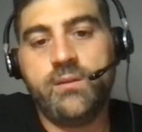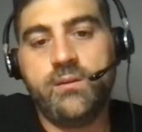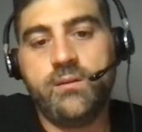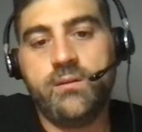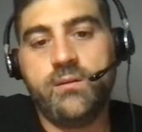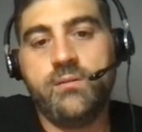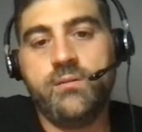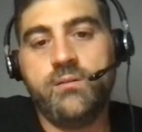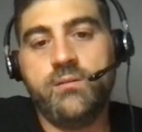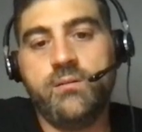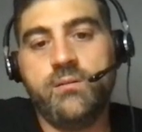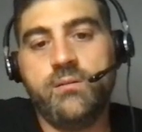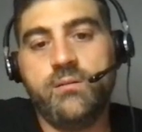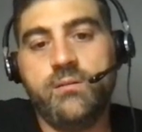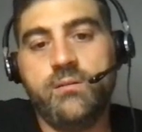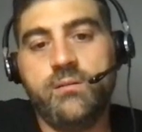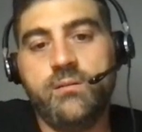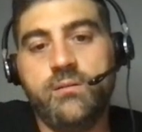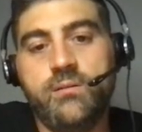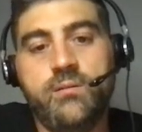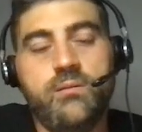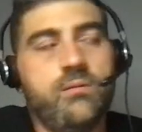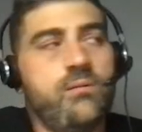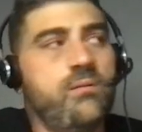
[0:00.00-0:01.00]

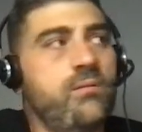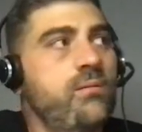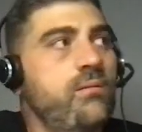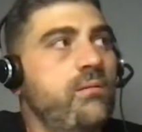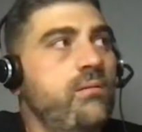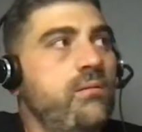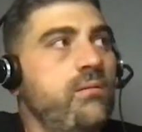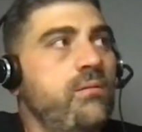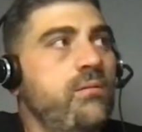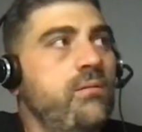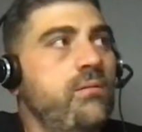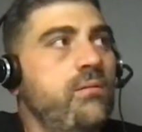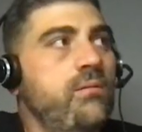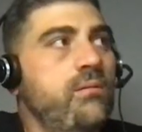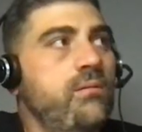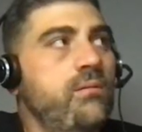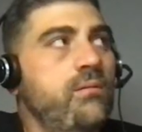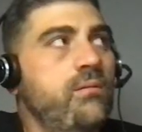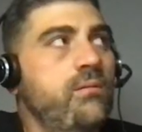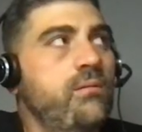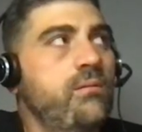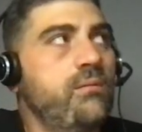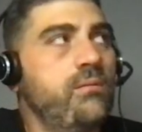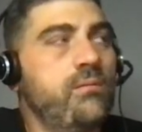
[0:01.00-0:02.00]

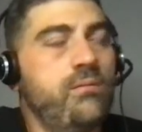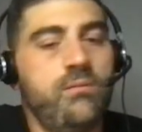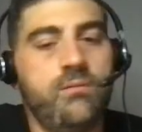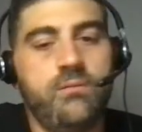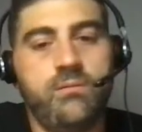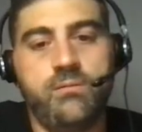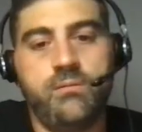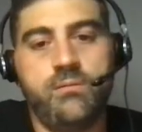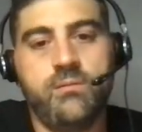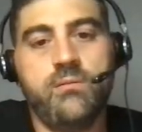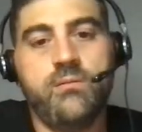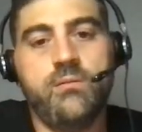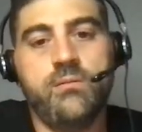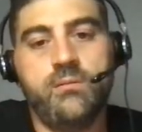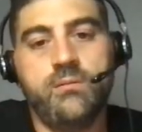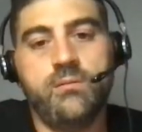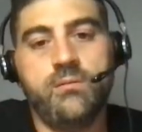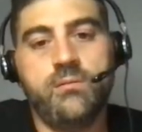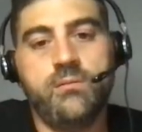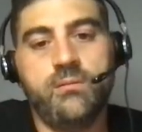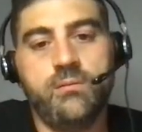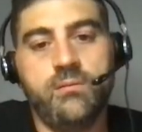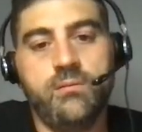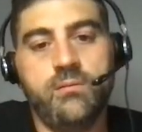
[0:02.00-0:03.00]

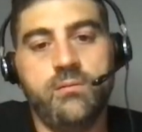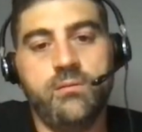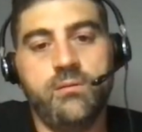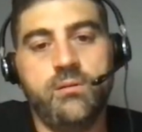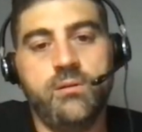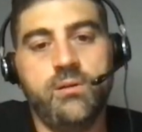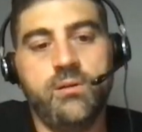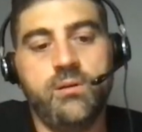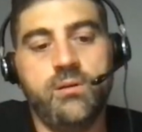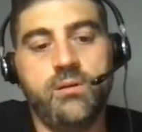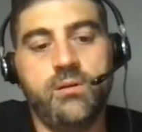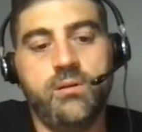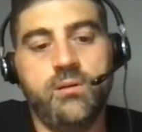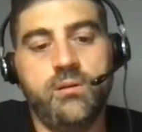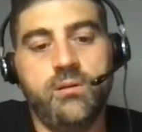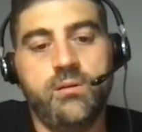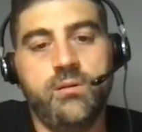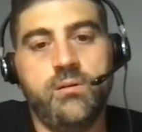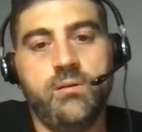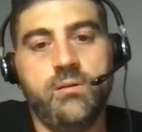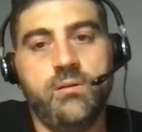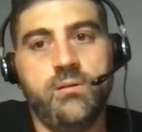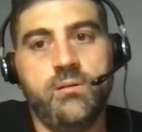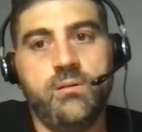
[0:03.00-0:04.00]

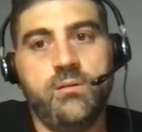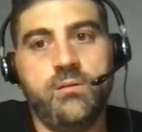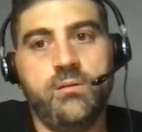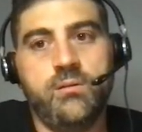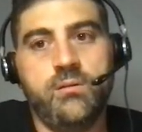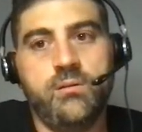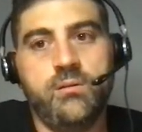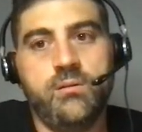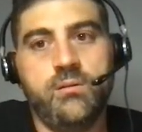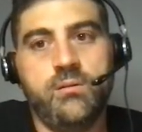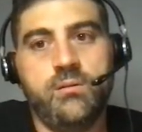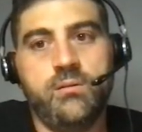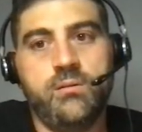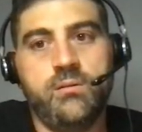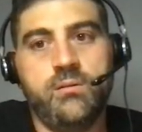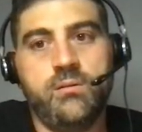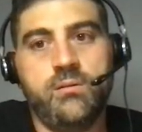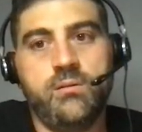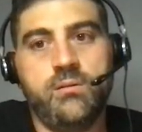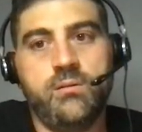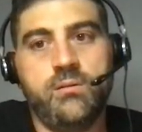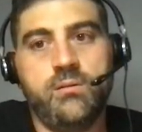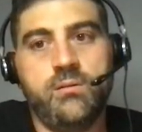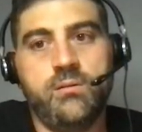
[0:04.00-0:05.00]

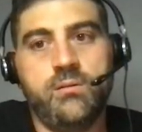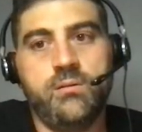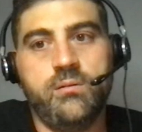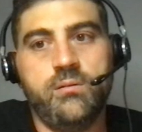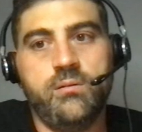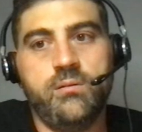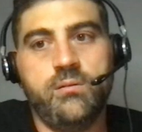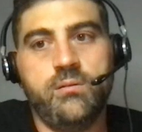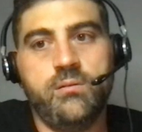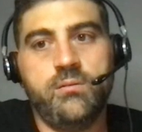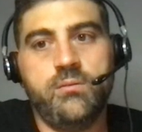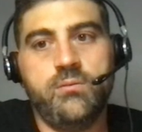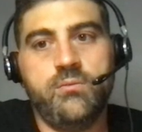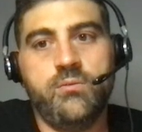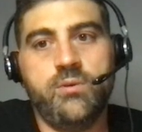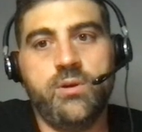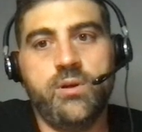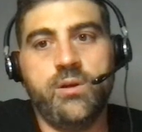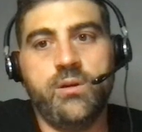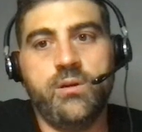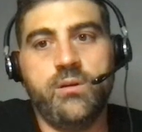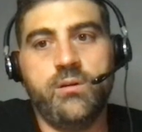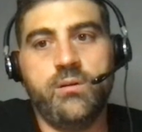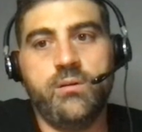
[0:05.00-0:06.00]

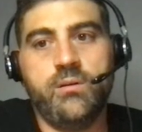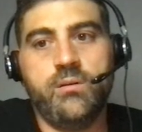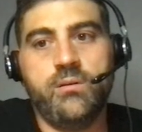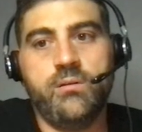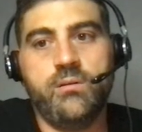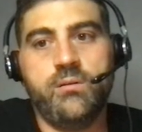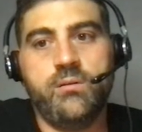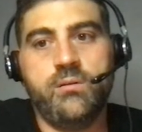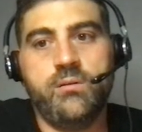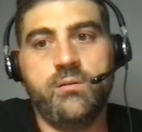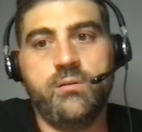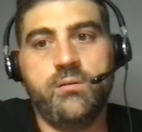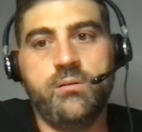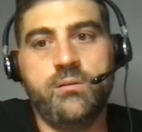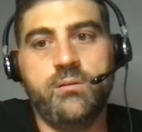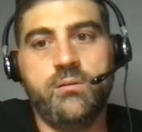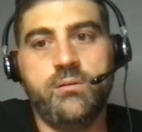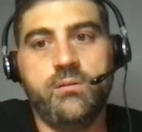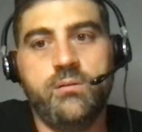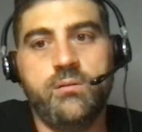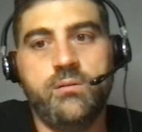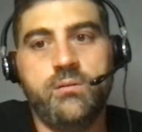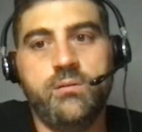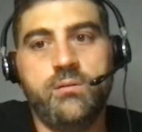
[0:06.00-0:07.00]

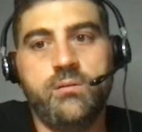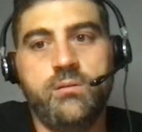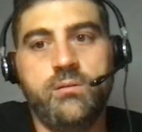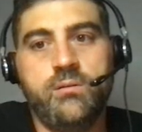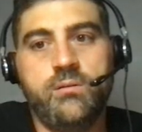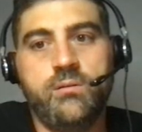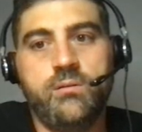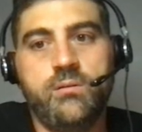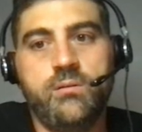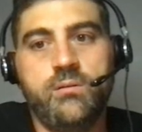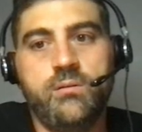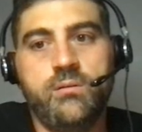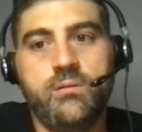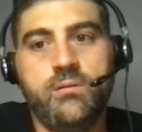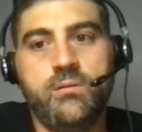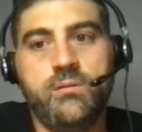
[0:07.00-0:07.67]
[no speech]